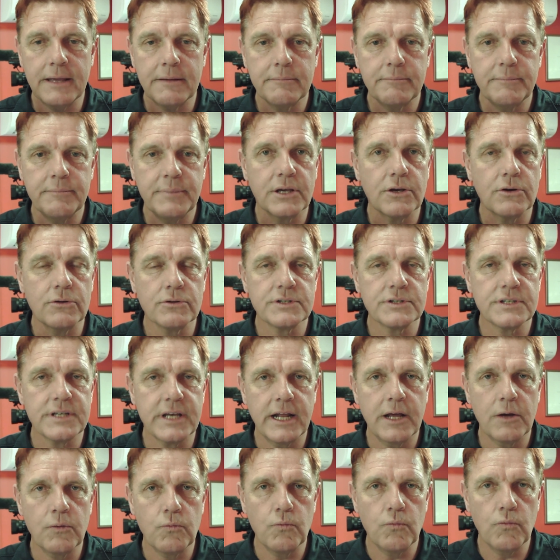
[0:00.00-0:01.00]
Because they
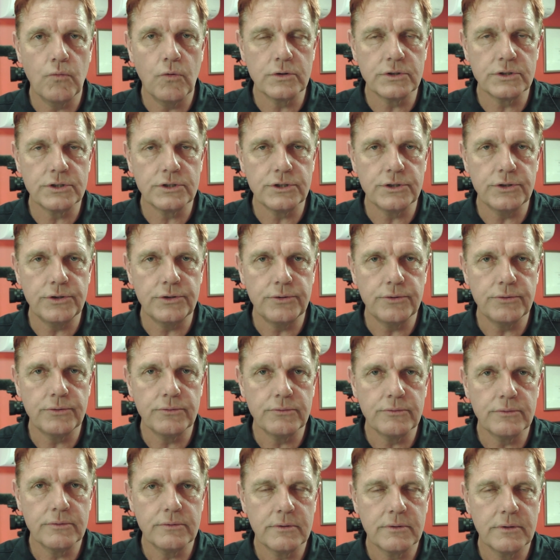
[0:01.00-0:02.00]
don't want to
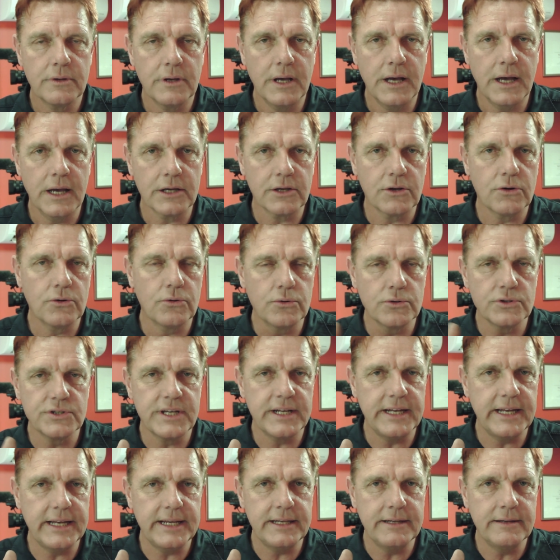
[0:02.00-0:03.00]
cause
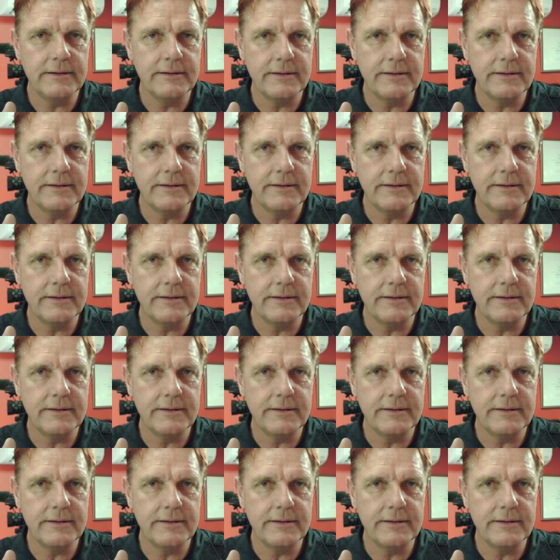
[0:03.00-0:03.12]
any